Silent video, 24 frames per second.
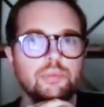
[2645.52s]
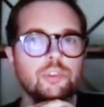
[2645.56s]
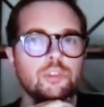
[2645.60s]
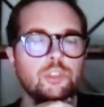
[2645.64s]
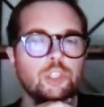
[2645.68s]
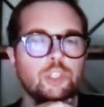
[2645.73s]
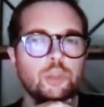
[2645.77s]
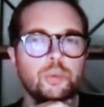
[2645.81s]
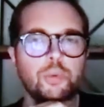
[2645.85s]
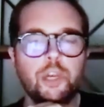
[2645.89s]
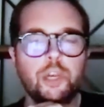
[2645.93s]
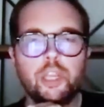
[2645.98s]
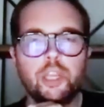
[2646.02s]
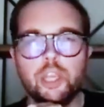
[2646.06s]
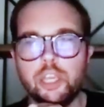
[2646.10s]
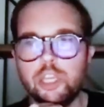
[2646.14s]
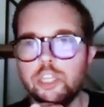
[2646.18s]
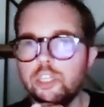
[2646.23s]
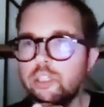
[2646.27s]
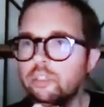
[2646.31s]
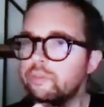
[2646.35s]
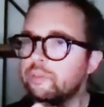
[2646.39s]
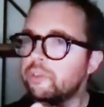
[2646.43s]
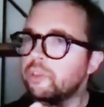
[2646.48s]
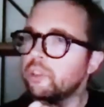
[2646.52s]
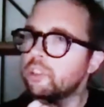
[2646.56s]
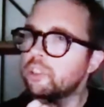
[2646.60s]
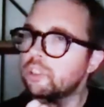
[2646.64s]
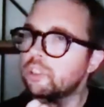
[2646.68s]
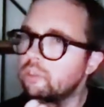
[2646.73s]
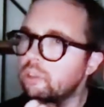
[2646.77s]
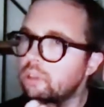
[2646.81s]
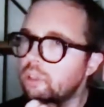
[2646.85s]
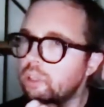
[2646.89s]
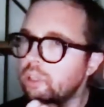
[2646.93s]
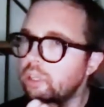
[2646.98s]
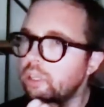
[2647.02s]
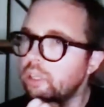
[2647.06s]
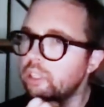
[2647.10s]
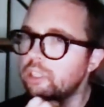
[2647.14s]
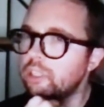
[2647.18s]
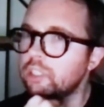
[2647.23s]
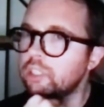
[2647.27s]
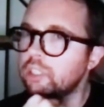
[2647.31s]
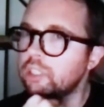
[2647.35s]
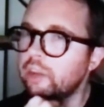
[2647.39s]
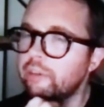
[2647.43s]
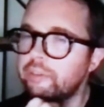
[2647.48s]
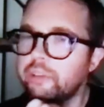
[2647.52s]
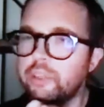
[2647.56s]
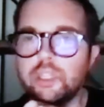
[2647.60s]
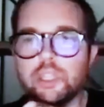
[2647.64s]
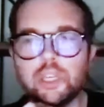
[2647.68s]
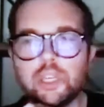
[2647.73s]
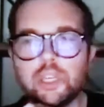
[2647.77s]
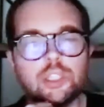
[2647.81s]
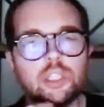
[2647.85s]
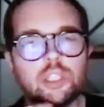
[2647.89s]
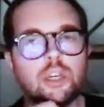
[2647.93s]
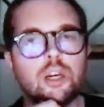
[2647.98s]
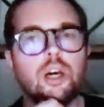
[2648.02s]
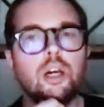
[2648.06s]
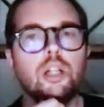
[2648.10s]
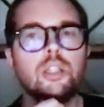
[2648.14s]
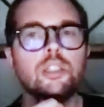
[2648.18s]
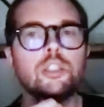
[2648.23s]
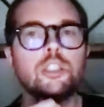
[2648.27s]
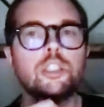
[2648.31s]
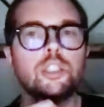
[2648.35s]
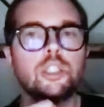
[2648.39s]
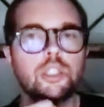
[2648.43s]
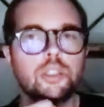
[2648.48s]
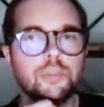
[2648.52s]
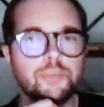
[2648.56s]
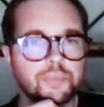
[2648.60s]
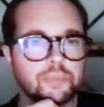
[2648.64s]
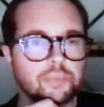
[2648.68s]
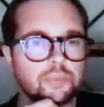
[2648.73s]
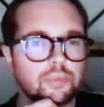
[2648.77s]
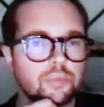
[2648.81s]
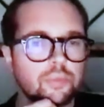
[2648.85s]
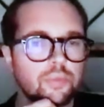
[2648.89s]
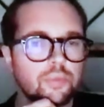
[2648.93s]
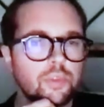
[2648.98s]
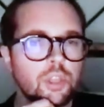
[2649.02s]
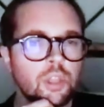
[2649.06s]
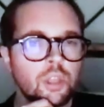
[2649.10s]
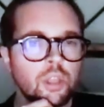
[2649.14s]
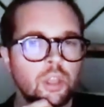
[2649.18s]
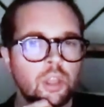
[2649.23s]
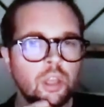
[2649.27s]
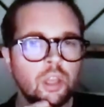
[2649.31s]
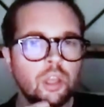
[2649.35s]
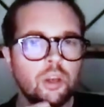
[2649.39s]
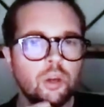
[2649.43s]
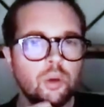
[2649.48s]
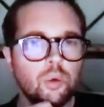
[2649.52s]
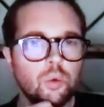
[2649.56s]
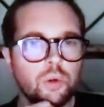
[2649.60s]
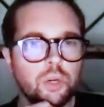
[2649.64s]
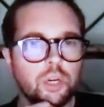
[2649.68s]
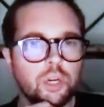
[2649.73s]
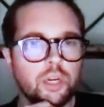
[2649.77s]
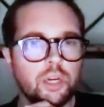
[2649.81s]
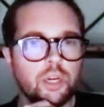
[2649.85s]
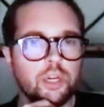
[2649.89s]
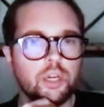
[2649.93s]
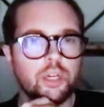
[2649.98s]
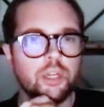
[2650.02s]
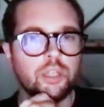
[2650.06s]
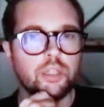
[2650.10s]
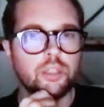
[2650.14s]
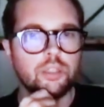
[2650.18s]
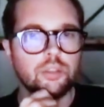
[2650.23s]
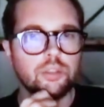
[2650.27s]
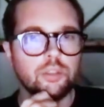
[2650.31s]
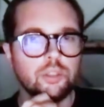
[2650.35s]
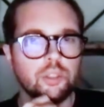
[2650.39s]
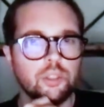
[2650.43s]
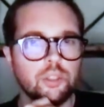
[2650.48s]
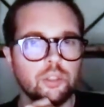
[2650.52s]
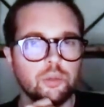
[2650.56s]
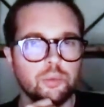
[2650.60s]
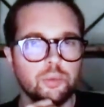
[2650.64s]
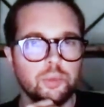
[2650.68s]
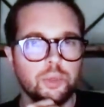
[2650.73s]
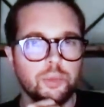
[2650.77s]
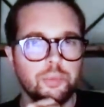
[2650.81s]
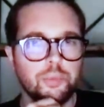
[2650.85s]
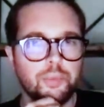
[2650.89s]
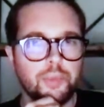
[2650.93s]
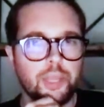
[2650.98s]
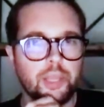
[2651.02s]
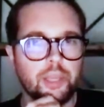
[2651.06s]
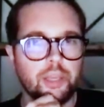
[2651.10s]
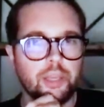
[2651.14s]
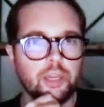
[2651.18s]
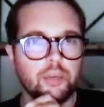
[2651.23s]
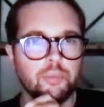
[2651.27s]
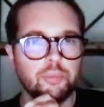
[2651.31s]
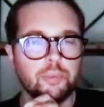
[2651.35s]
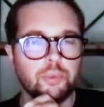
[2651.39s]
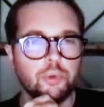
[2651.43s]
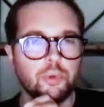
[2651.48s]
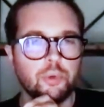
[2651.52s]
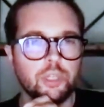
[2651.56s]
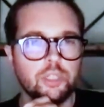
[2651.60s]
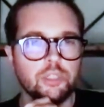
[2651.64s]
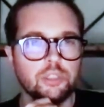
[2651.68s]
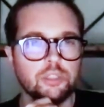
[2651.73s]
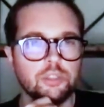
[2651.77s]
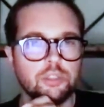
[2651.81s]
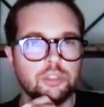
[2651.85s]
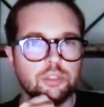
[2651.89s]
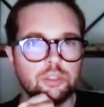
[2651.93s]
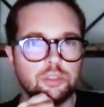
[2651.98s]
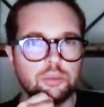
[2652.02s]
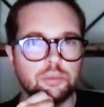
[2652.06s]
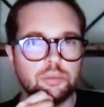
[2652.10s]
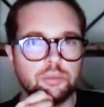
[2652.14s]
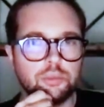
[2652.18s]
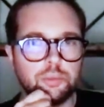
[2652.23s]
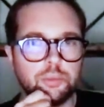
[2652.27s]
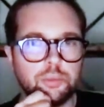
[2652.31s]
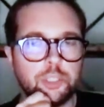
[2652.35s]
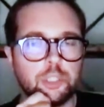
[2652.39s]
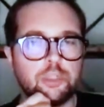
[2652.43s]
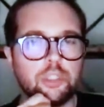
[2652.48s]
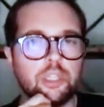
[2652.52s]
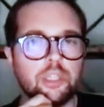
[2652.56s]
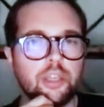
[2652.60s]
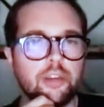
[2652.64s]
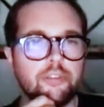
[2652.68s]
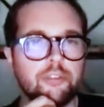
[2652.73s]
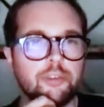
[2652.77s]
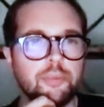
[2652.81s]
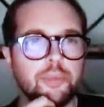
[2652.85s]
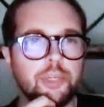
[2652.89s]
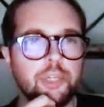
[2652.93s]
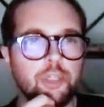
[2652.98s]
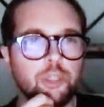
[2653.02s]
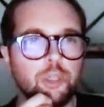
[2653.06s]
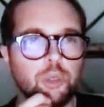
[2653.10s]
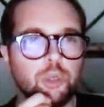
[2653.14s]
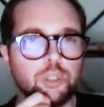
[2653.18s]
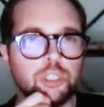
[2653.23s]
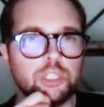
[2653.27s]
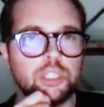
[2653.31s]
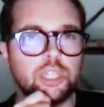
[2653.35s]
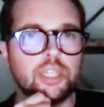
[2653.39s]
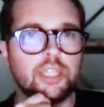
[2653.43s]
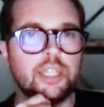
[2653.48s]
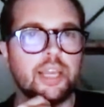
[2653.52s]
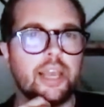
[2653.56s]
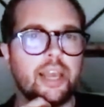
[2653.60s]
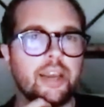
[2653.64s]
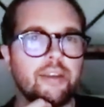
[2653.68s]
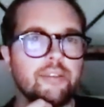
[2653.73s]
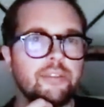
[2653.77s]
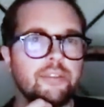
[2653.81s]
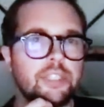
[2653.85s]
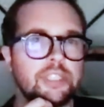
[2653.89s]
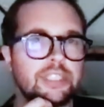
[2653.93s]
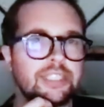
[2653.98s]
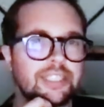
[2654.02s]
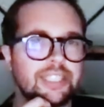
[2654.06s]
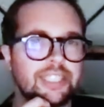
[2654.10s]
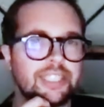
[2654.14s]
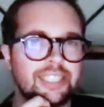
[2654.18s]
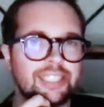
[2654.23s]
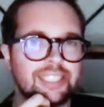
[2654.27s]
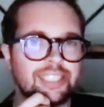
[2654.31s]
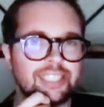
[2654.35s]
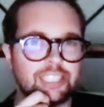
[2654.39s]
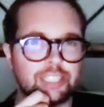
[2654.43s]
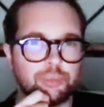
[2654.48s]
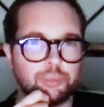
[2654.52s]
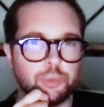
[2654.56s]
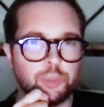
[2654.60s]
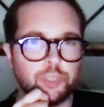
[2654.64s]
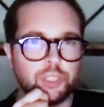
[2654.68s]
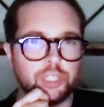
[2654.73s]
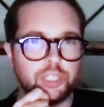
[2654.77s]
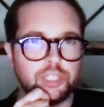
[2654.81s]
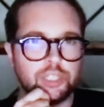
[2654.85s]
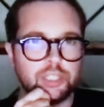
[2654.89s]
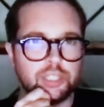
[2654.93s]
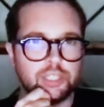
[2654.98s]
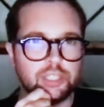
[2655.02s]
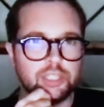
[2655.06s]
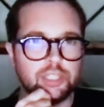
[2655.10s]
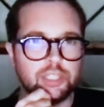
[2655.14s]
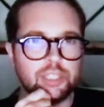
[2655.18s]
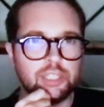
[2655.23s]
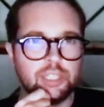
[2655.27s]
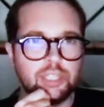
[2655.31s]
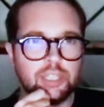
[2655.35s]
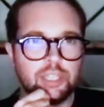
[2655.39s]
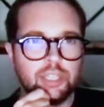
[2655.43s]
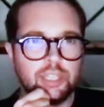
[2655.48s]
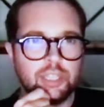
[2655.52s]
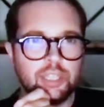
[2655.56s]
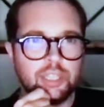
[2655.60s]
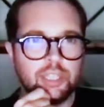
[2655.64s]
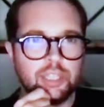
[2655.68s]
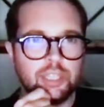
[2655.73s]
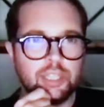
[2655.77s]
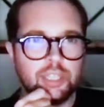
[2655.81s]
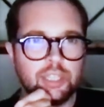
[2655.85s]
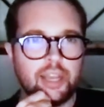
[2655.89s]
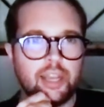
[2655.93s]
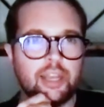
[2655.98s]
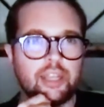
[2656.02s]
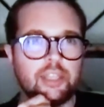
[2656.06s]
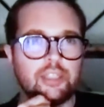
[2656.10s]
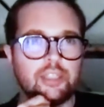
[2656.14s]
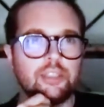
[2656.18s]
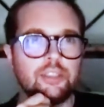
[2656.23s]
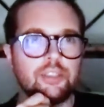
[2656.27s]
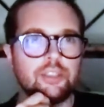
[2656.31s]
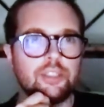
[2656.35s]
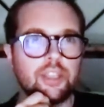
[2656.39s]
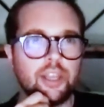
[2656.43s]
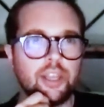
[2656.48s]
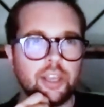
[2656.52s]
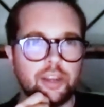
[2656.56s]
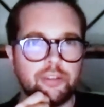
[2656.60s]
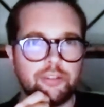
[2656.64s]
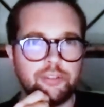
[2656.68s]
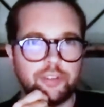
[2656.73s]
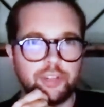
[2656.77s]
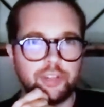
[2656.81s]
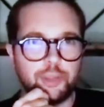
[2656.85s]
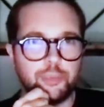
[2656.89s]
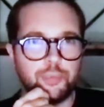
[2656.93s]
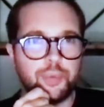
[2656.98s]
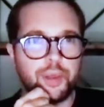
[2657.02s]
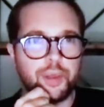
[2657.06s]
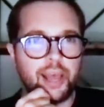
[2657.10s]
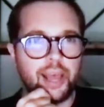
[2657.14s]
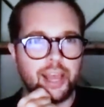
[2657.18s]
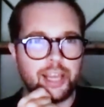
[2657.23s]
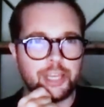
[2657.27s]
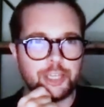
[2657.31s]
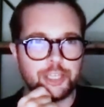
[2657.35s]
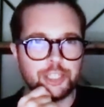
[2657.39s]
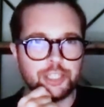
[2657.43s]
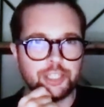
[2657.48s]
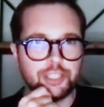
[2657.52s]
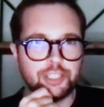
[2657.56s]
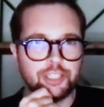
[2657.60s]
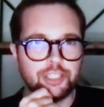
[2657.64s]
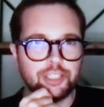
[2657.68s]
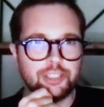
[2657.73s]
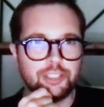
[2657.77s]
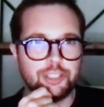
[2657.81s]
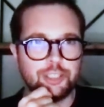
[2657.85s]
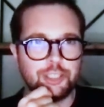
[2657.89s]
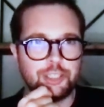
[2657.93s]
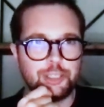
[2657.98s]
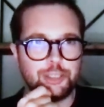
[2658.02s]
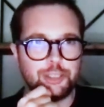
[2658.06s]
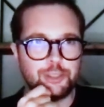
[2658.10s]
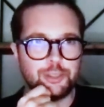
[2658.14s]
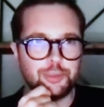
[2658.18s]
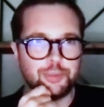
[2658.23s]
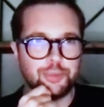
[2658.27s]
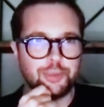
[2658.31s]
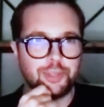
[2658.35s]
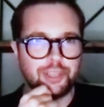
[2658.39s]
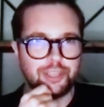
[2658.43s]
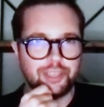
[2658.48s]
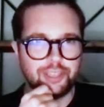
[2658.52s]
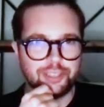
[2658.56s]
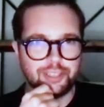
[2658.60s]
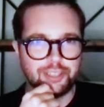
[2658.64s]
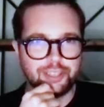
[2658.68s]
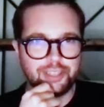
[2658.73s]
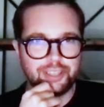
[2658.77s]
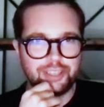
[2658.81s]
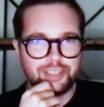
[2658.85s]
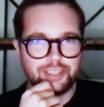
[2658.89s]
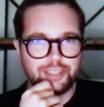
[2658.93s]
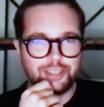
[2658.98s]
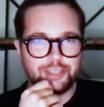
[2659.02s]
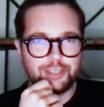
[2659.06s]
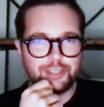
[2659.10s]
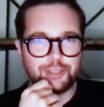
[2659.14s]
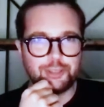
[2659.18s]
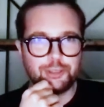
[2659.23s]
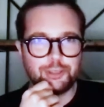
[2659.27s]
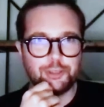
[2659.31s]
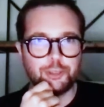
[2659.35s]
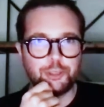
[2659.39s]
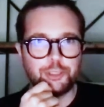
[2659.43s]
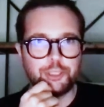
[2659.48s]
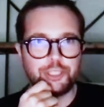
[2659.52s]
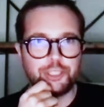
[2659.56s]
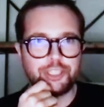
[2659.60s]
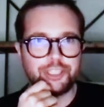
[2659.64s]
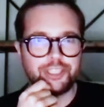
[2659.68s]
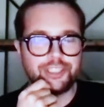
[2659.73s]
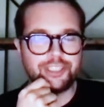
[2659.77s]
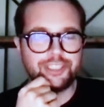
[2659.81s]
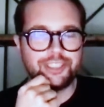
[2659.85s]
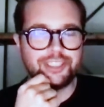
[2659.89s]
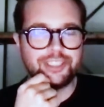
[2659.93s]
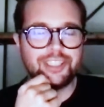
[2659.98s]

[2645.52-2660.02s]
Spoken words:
Communication, first of all, and just having that culture where we make a point to make sure that everybody knows that every skill is important, that every passion needs to be nurtured.